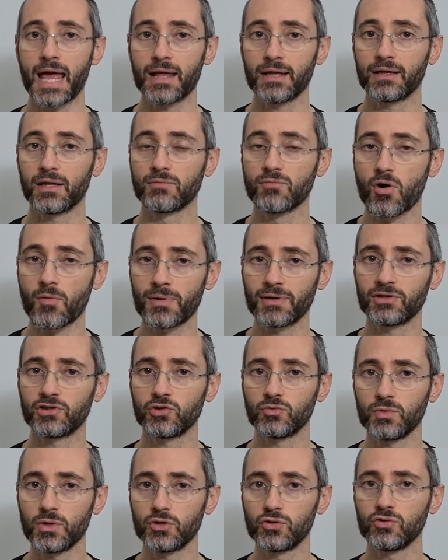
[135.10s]
the moment
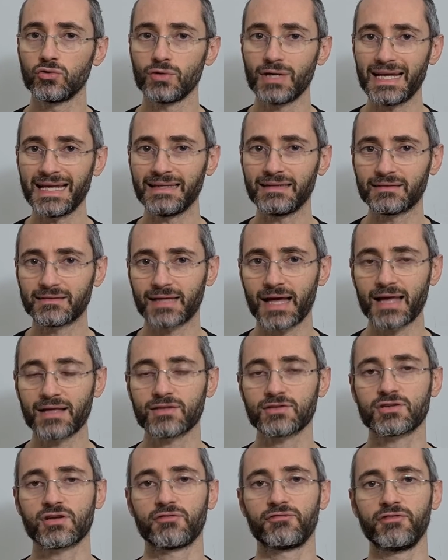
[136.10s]
that we do
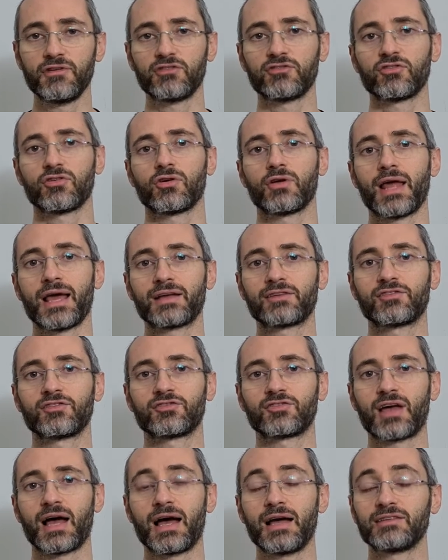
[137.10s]
intense physical
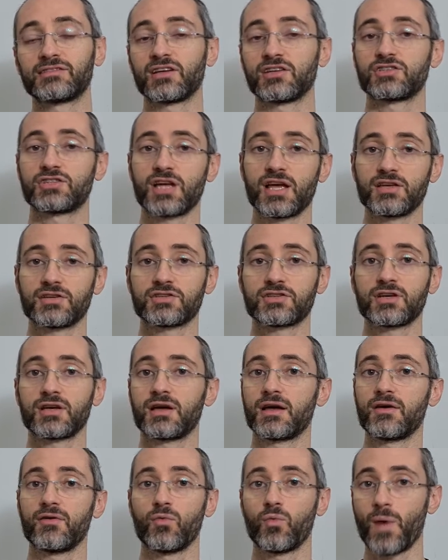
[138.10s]
exercise such as
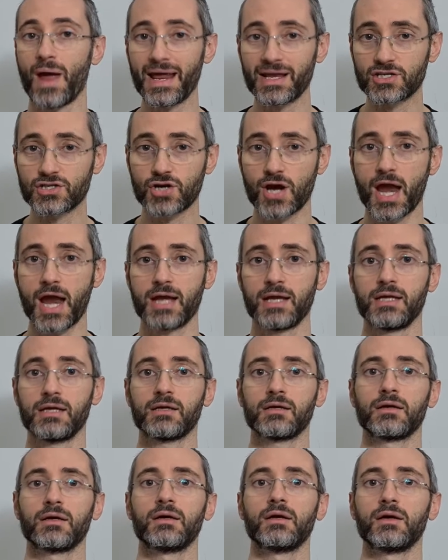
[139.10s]
weight
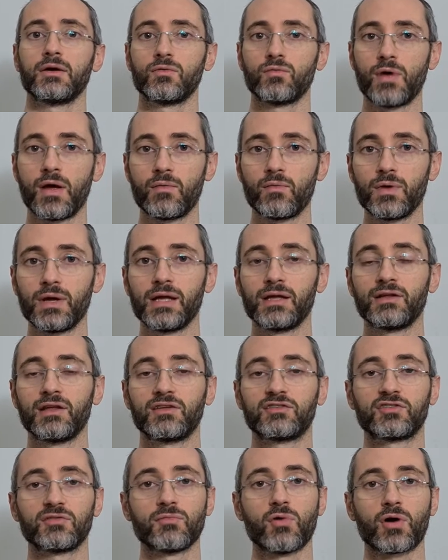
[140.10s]
training, where
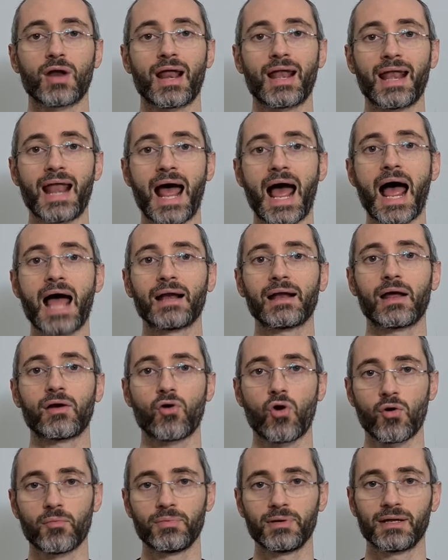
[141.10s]
it's more an
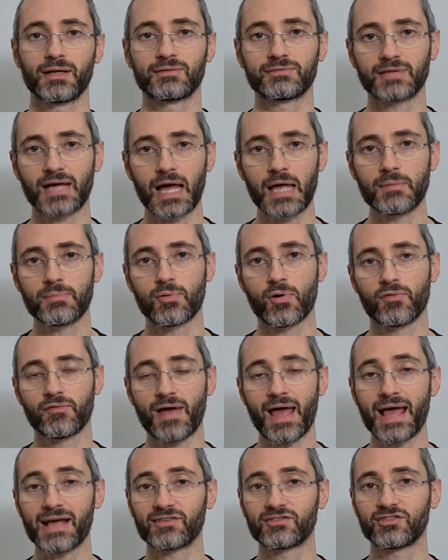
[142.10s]
anaerobic type of
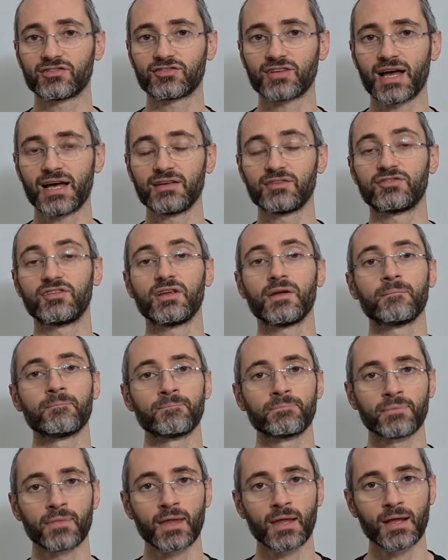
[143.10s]
exercising,
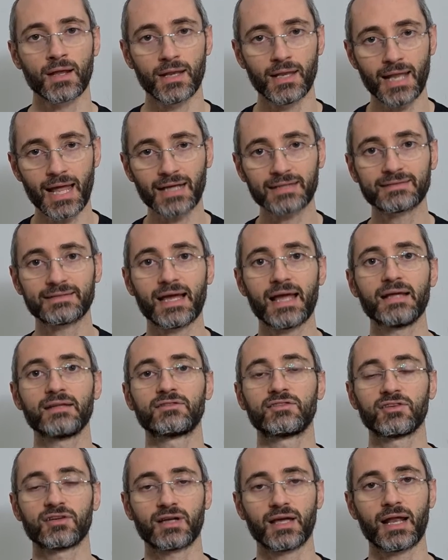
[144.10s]

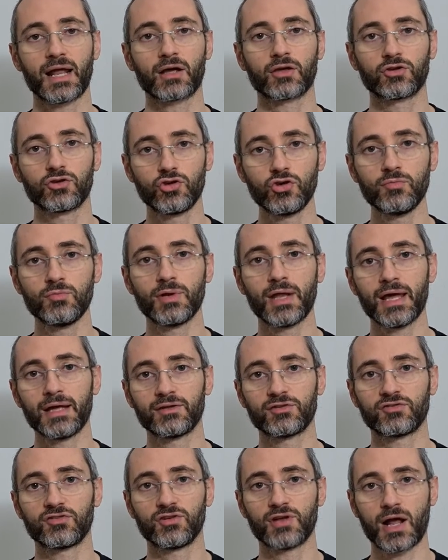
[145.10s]
lactate can
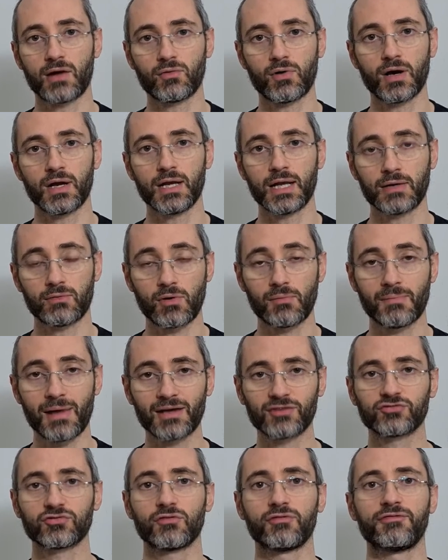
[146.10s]
accumulate in our
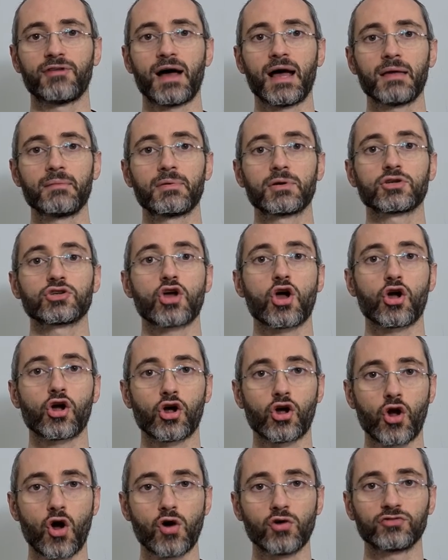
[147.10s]
muscle fibers,
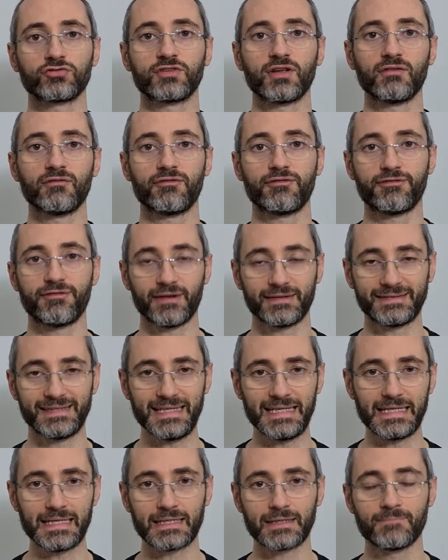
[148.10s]
causing
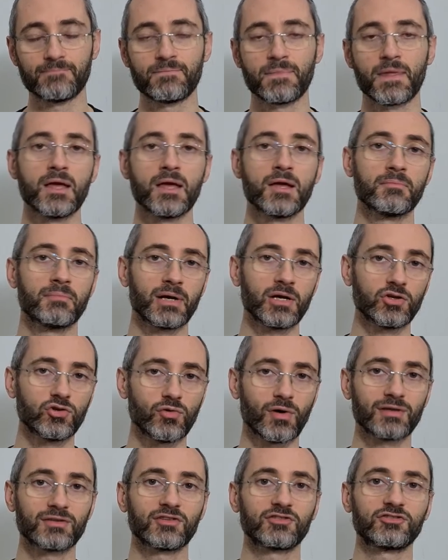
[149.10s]
fatigue. But you
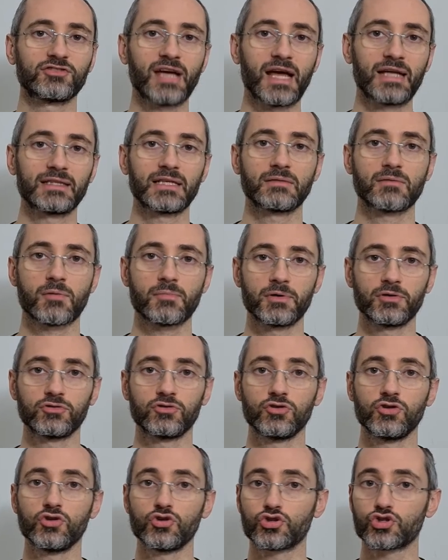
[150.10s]
do understand that the moment
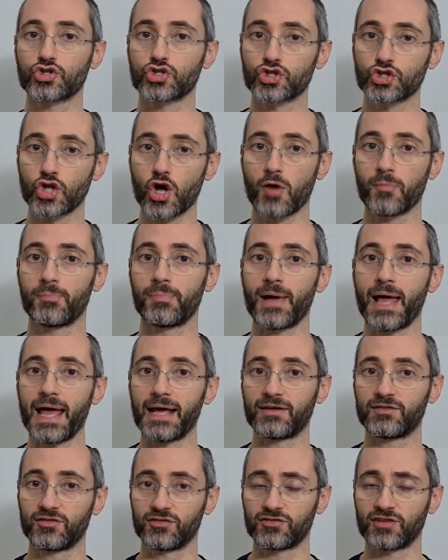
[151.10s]
you stop
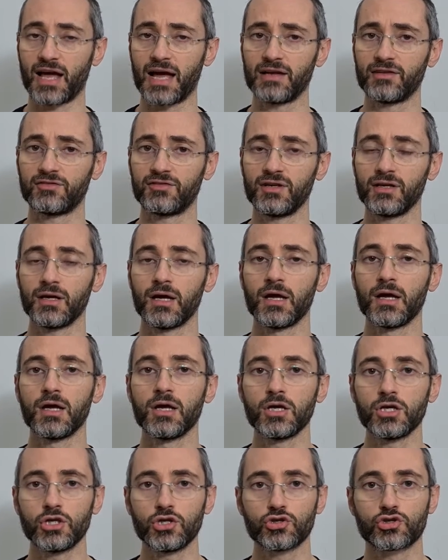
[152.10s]
exercising,
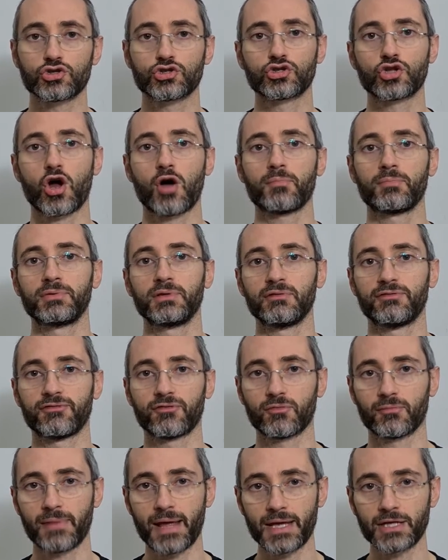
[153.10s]
you stop the
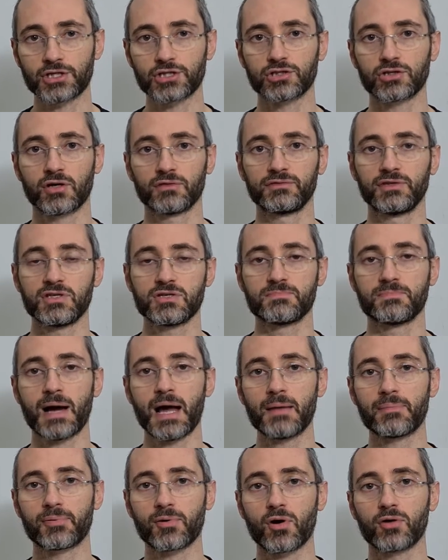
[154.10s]
formation of these
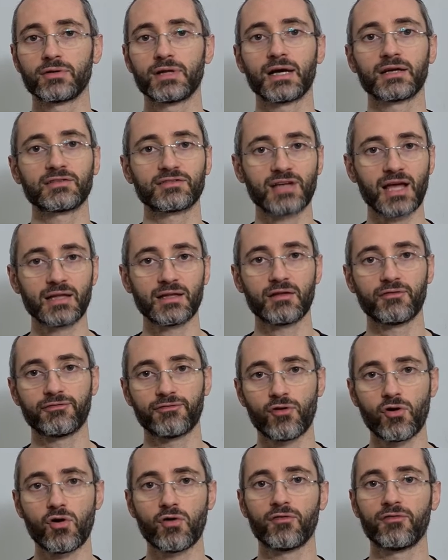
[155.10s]
byproducts, and
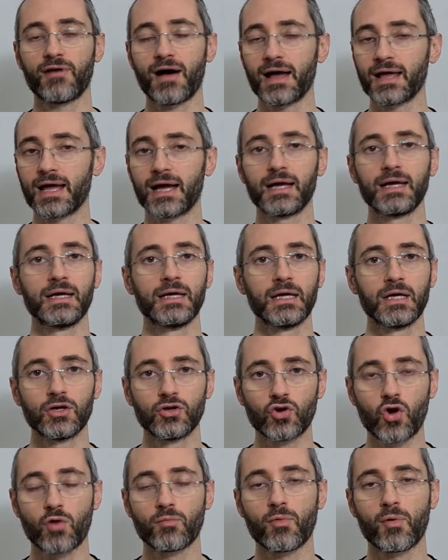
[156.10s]
therefore via
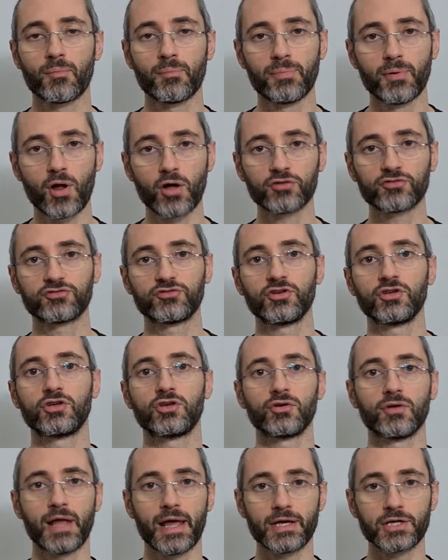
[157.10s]
normal blood
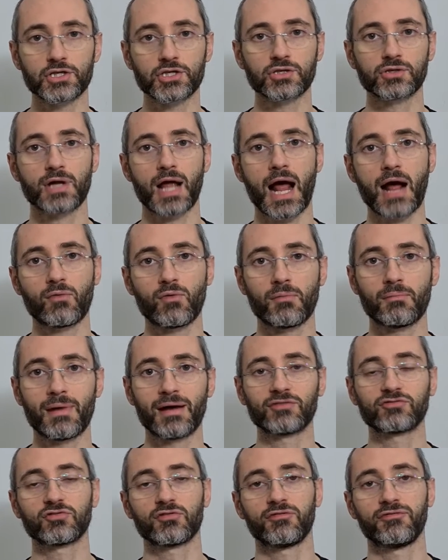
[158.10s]
circulation, our
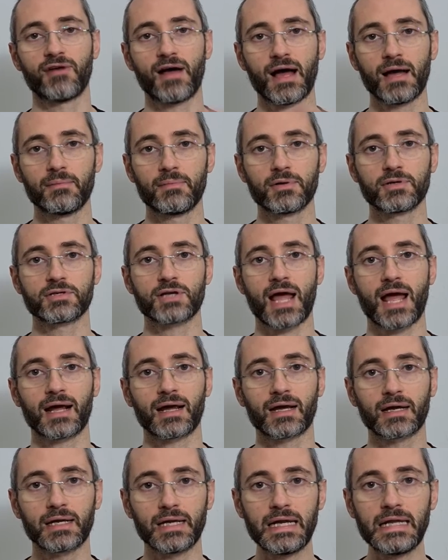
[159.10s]
muscle fibers
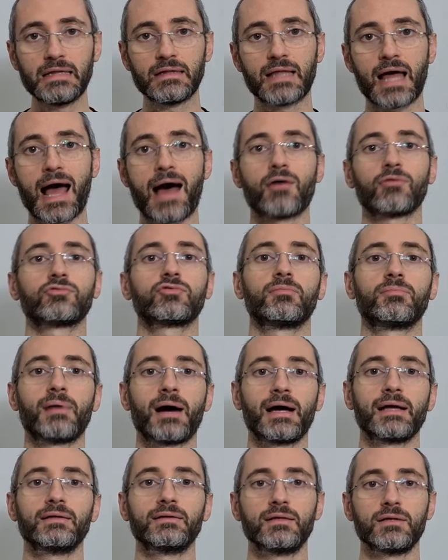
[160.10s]
are cleaned out
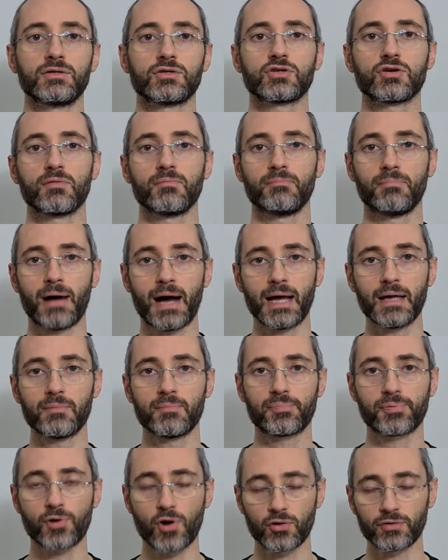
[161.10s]
by these
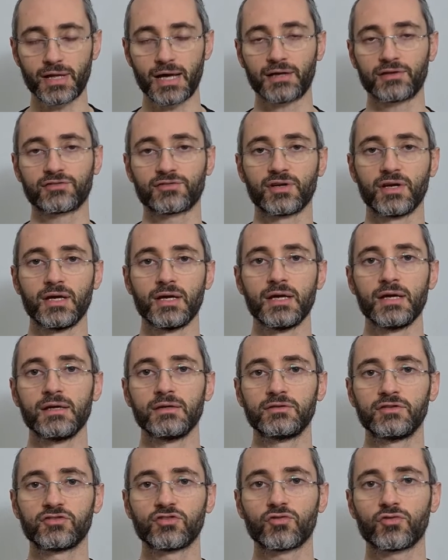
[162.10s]
byproducts.
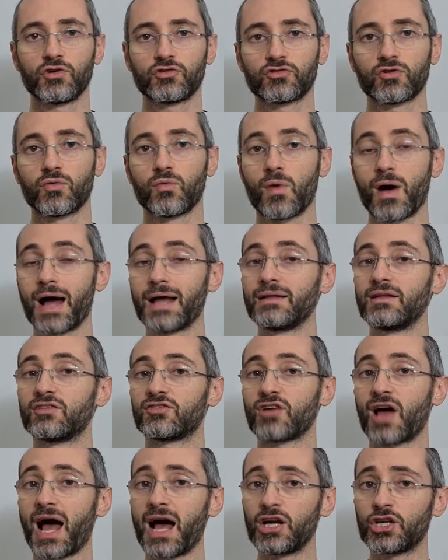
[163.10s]
This is a reason why
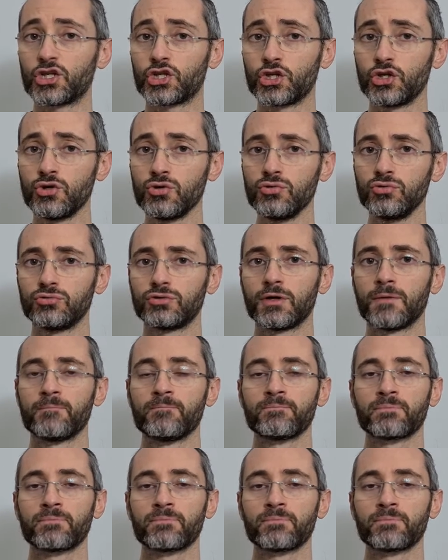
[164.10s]
this acute